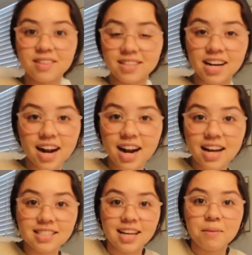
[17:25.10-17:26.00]
Did I
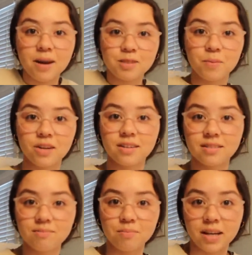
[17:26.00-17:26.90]
not say best book,
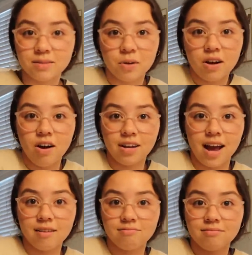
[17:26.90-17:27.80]
best book haul
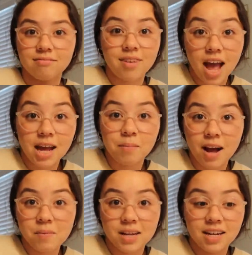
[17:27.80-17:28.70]
yet? In
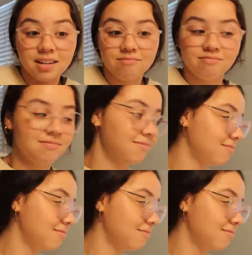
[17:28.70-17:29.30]
my opinion,